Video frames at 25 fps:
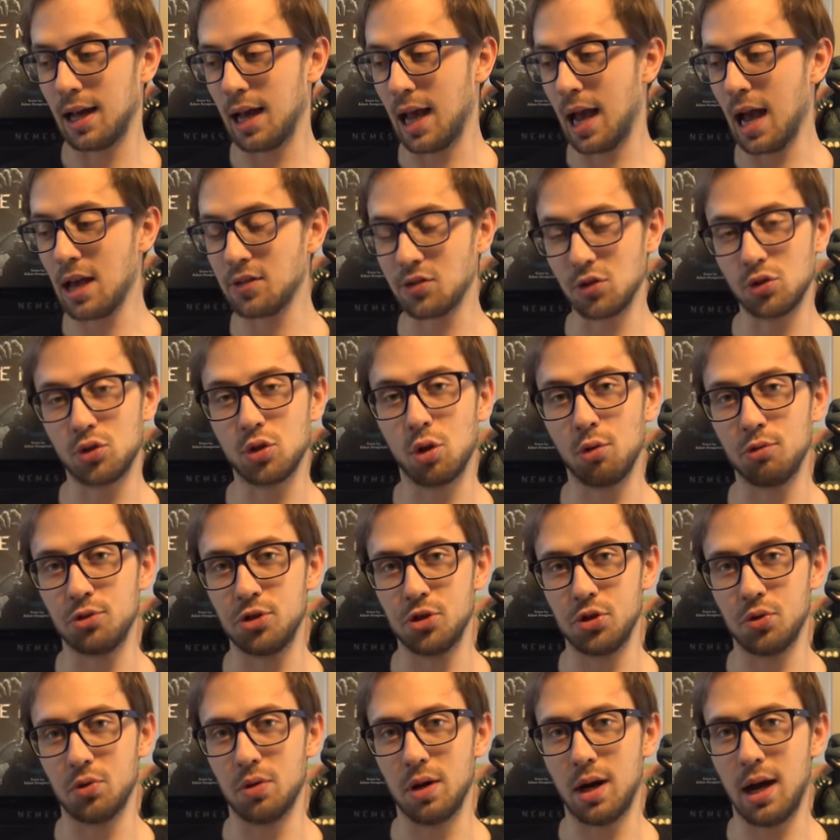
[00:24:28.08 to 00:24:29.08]
As I told
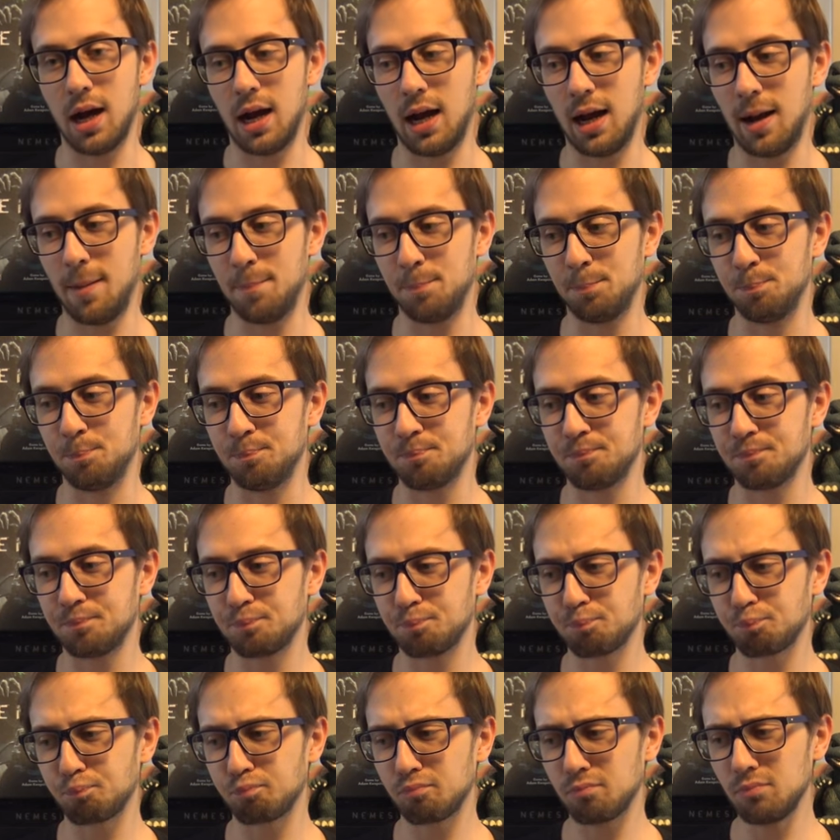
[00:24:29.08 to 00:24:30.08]
you, um,
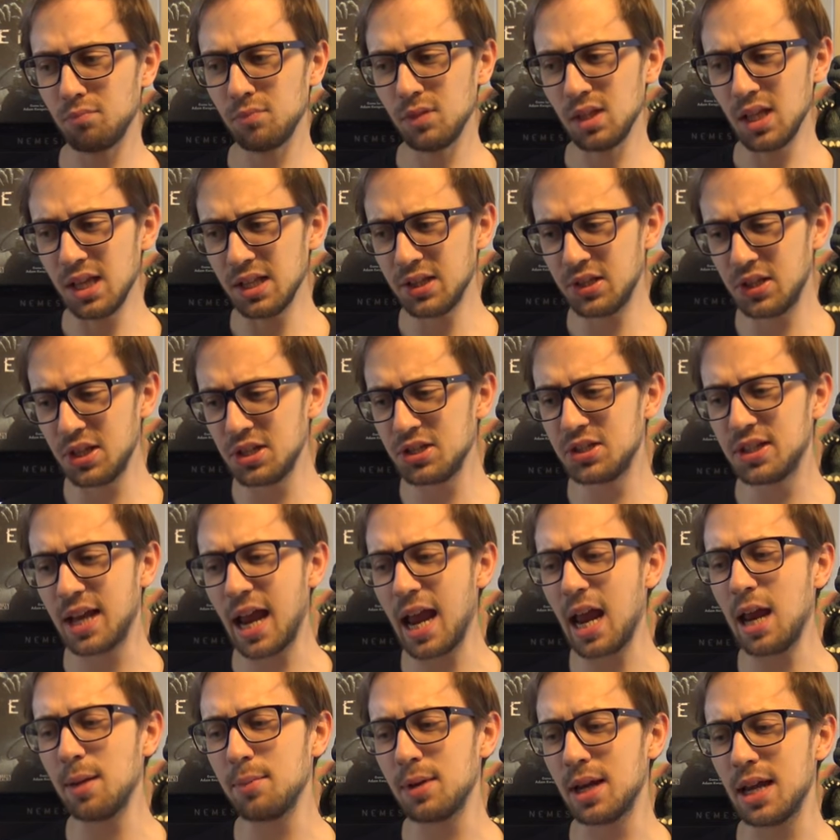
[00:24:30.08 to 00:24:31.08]
this
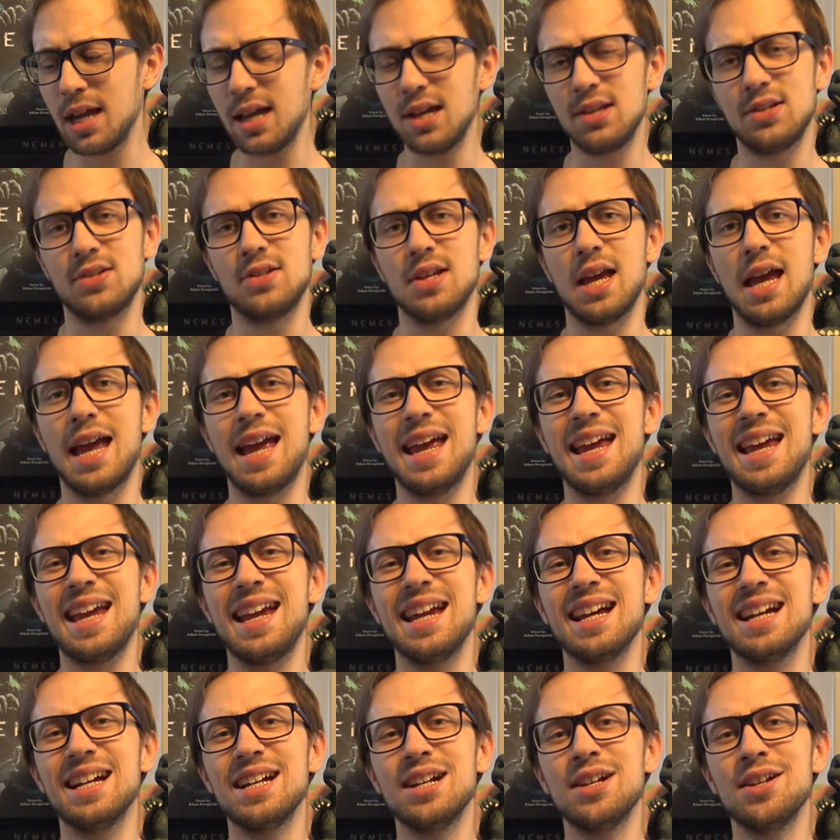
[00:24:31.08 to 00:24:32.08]
game is
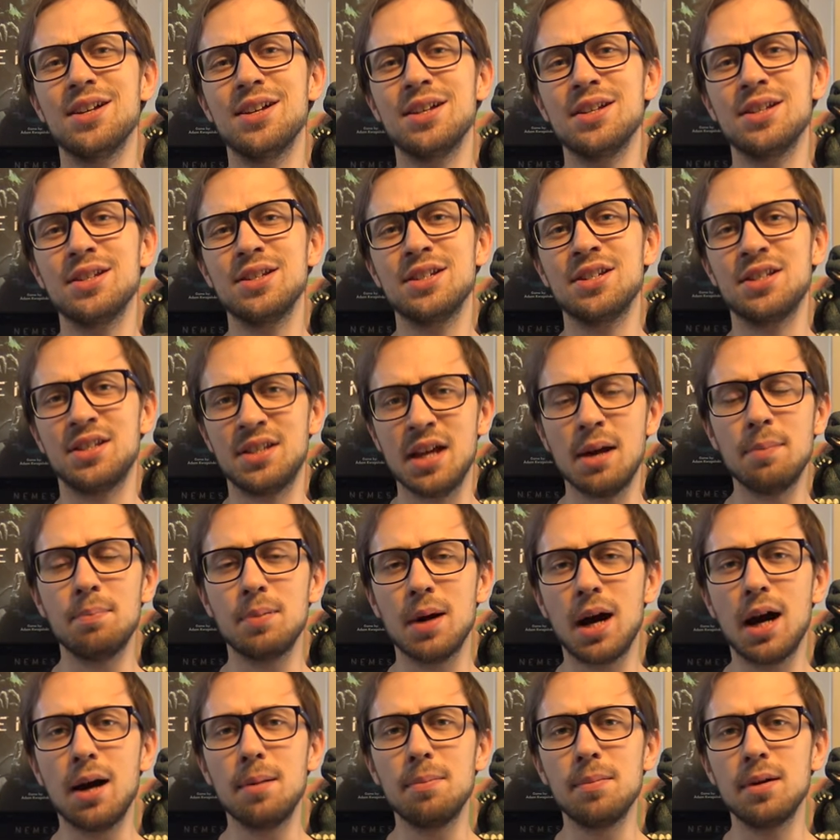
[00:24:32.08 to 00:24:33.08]
a step
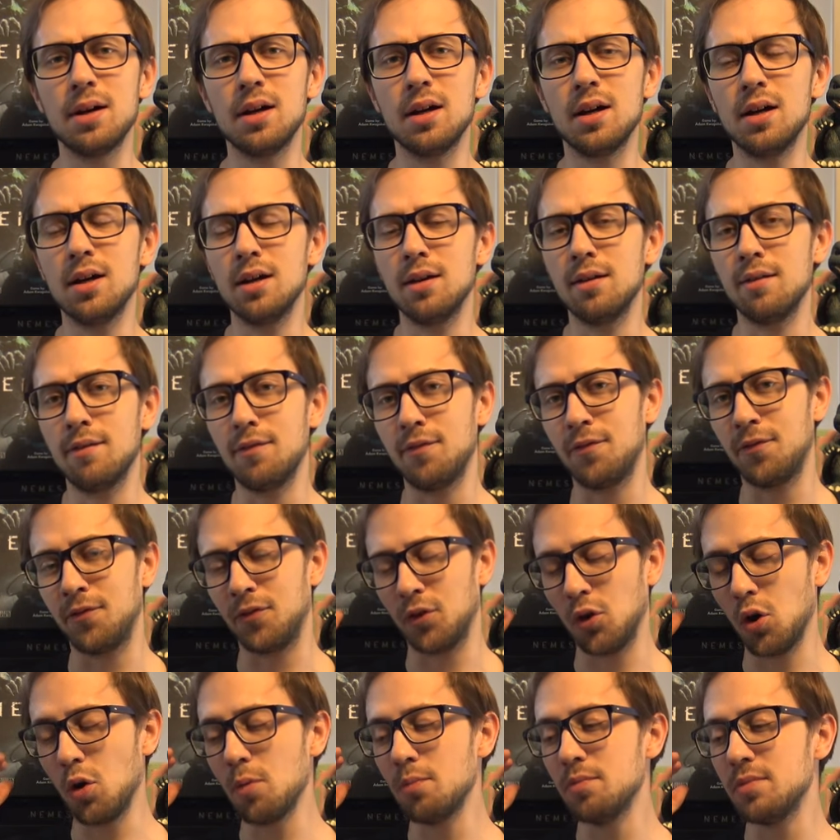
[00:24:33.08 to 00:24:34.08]
up
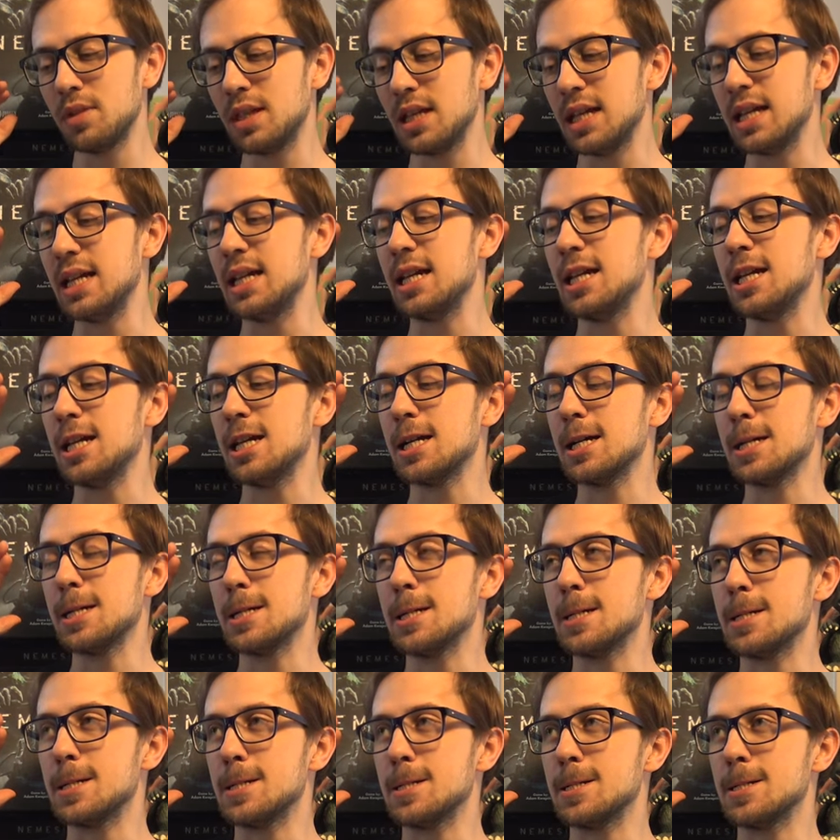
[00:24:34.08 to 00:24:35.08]
from the
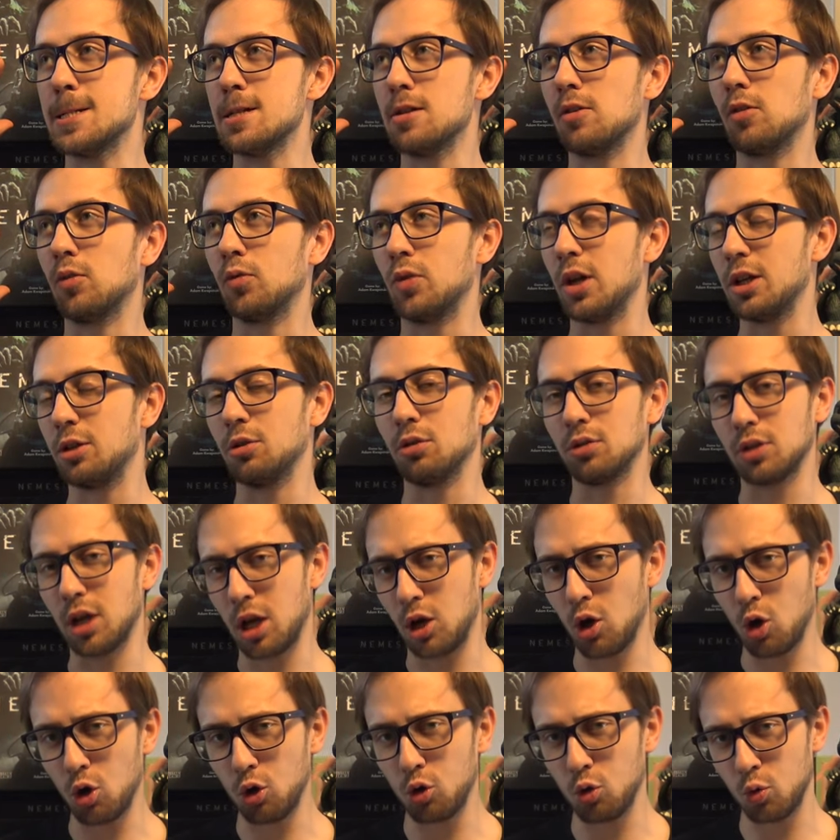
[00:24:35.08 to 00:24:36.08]
Raid on
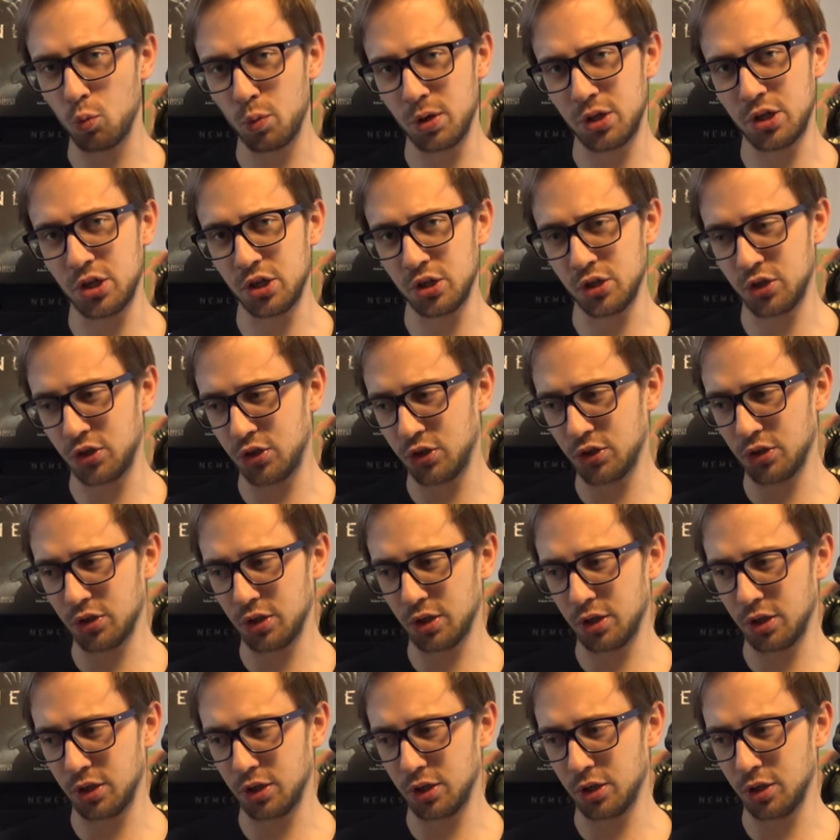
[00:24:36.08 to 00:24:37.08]
Takao, which is
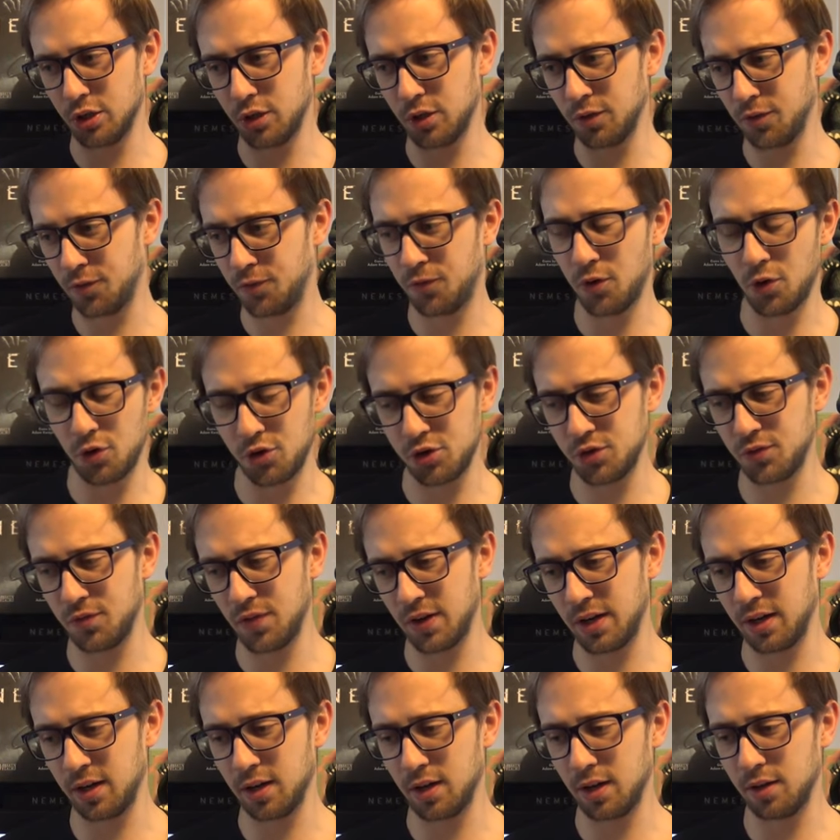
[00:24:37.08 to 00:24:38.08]
uh, the first
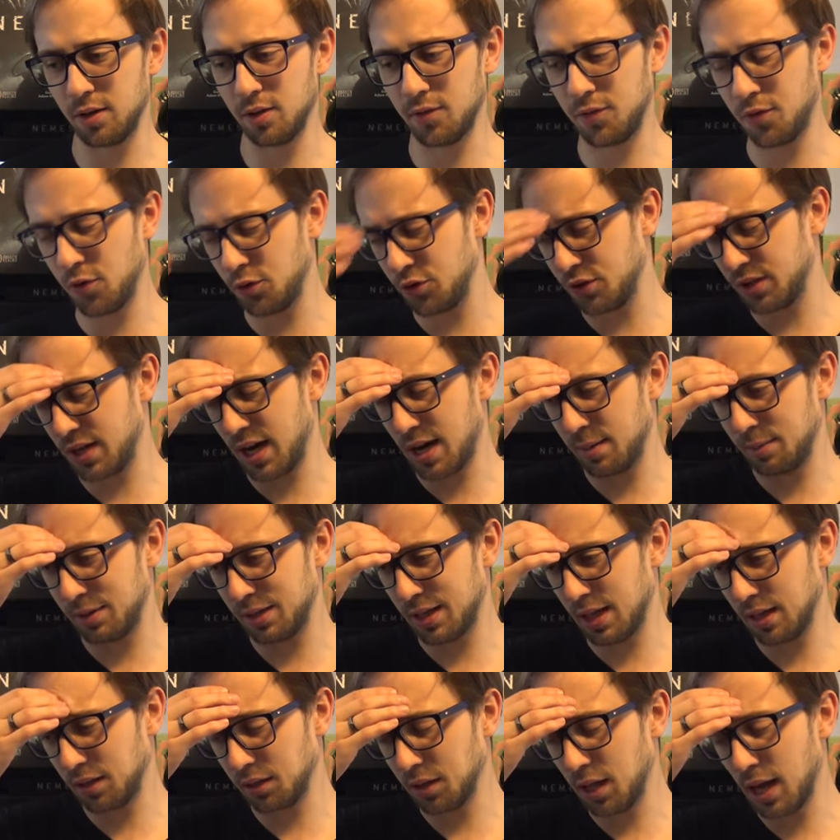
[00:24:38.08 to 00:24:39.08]
thing, uh, the first game in
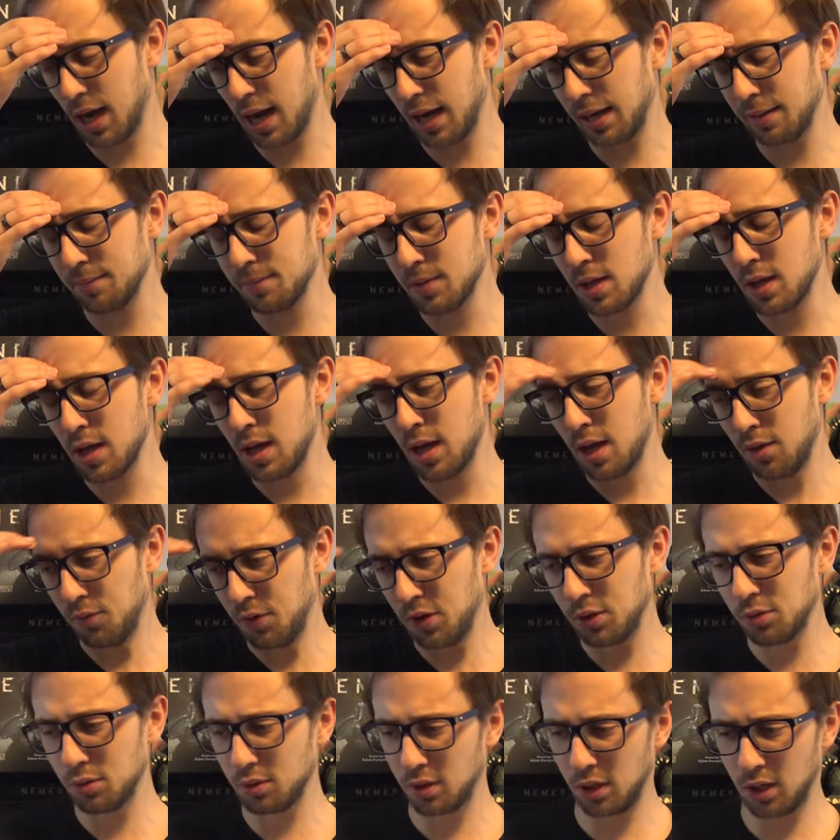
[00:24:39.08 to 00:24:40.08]
that line.
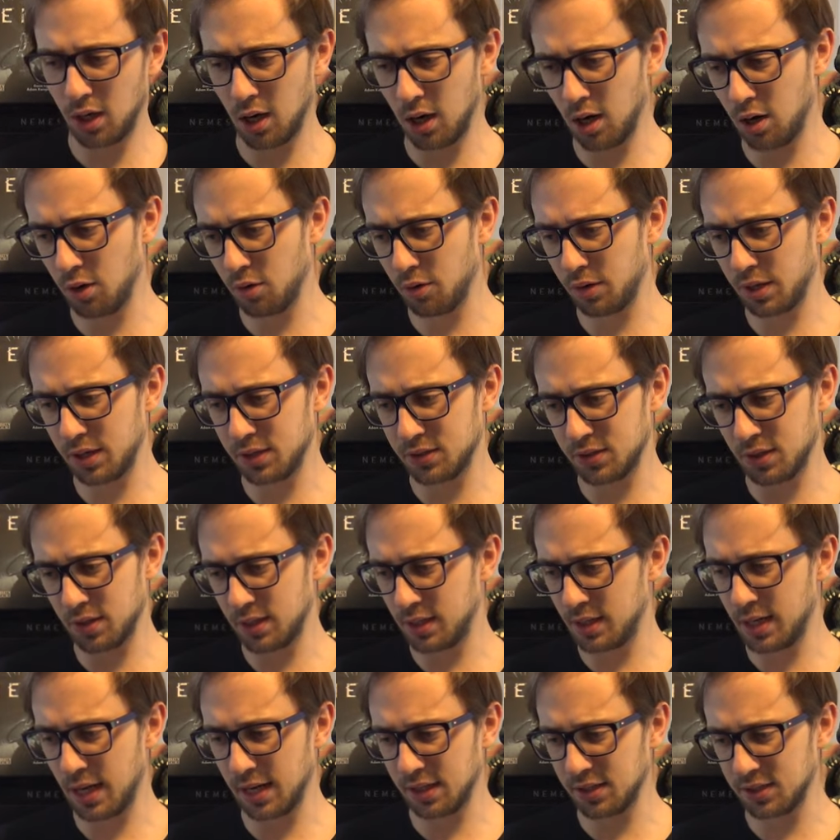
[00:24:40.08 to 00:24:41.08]
Raid on Takao is a
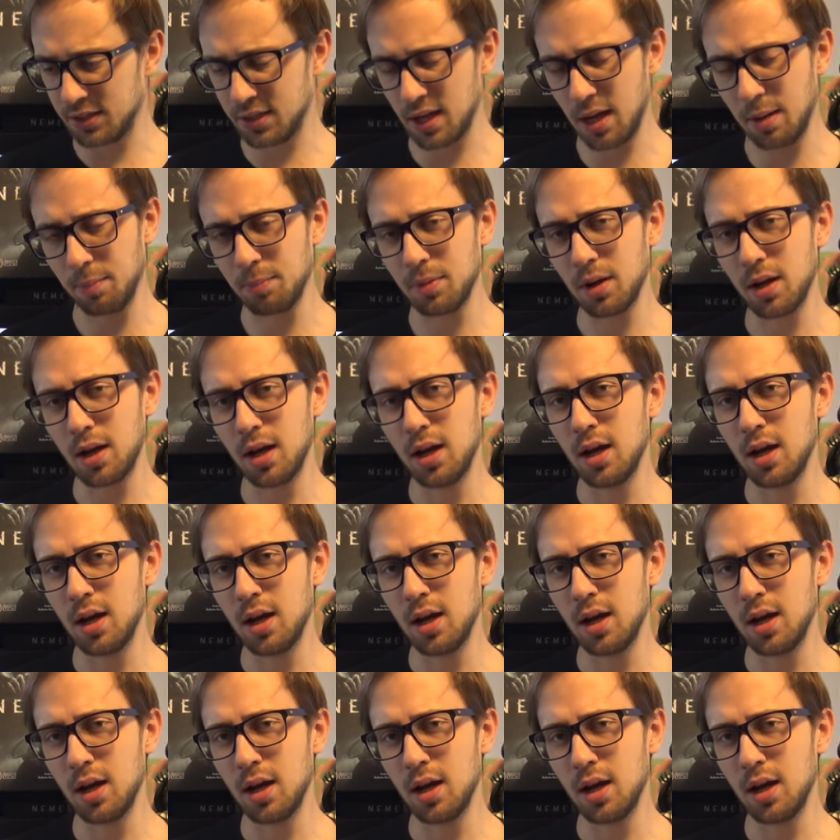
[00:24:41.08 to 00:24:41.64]
next step.